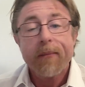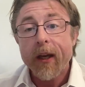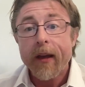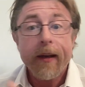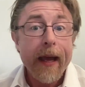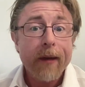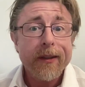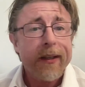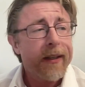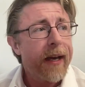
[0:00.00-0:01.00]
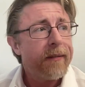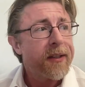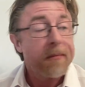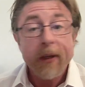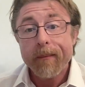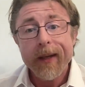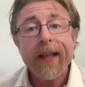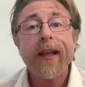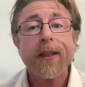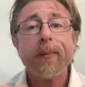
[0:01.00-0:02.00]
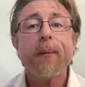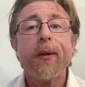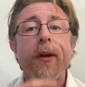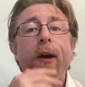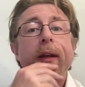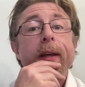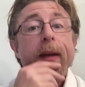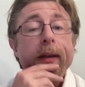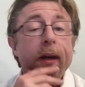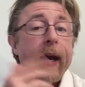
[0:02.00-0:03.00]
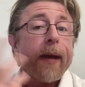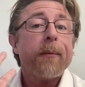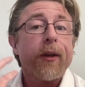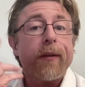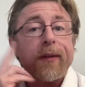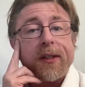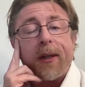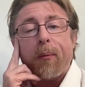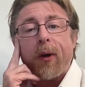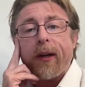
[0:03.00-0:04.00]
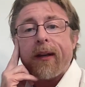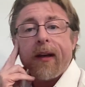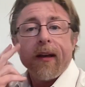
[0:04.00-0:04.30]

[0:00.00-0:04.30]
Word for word: Yeah, and now he's like kind of he lets people know, like you know, I am looking for someone.